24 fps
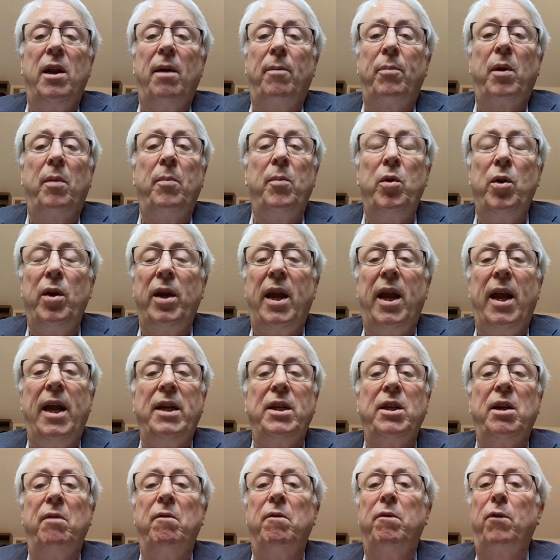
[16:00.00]
up
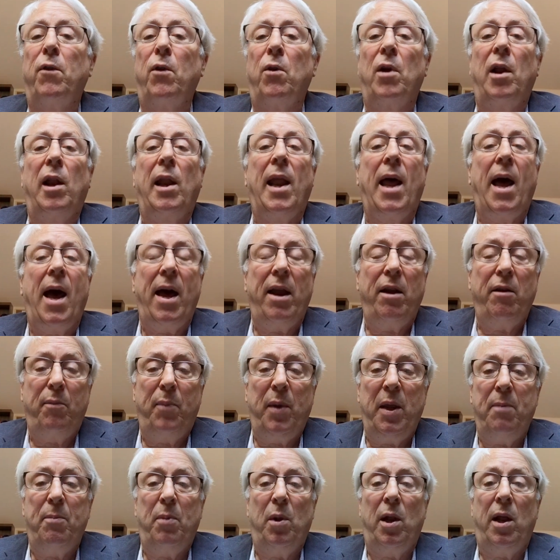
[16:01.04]
communication for a lot of
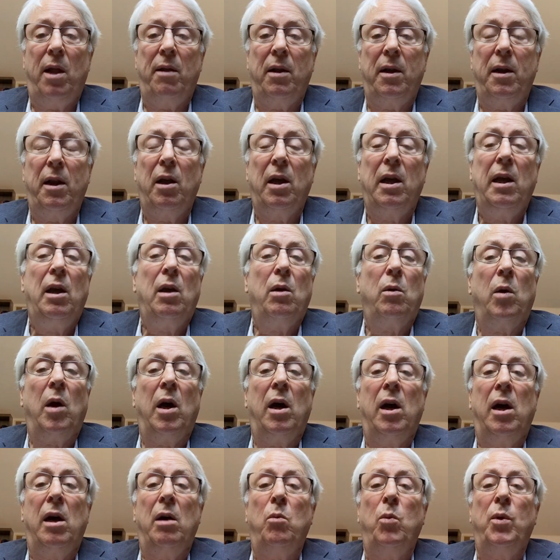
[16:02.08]
people on
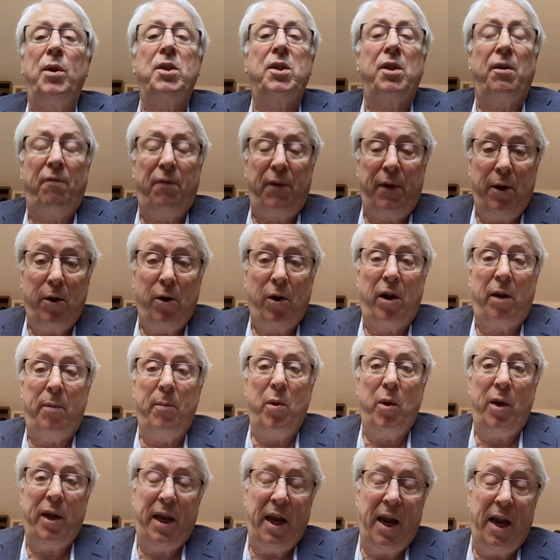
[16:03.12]
with severe
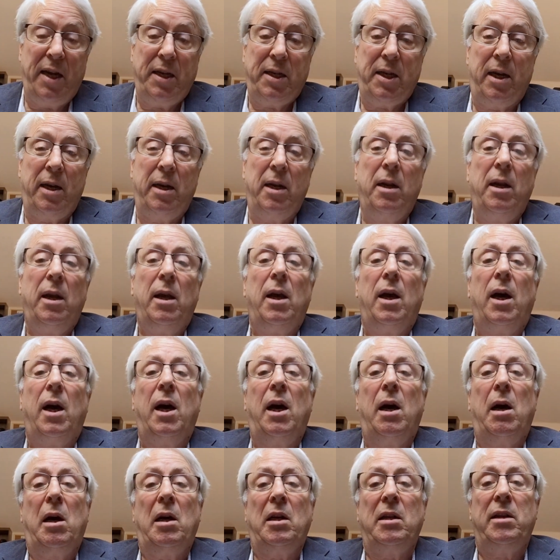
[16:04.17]
communication
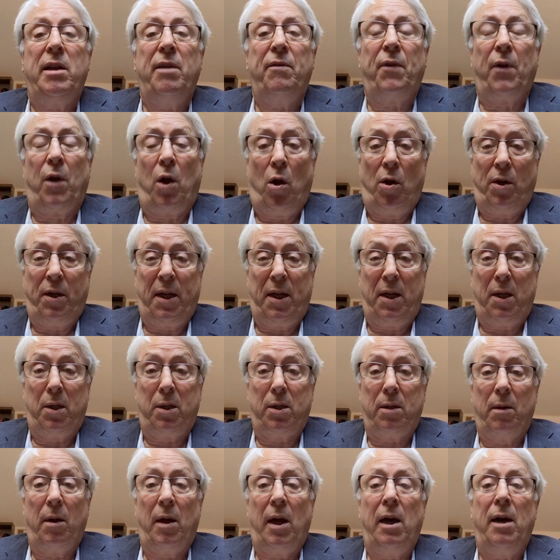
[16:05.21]

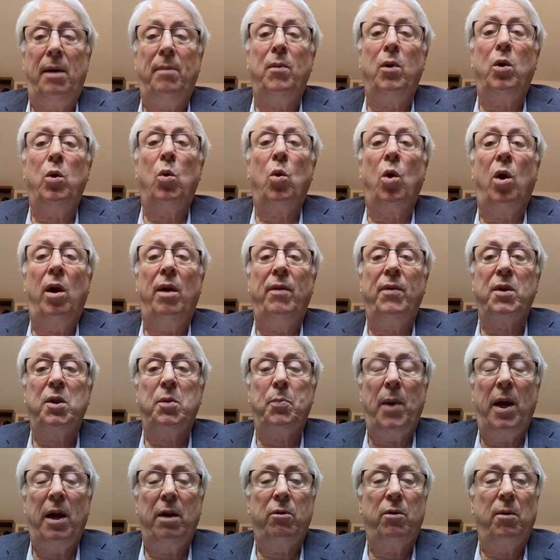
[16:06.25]
difficulties who are on the
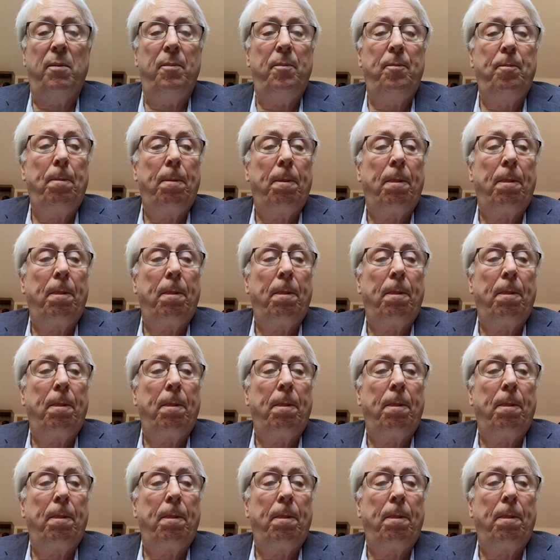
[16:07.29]
spectrum.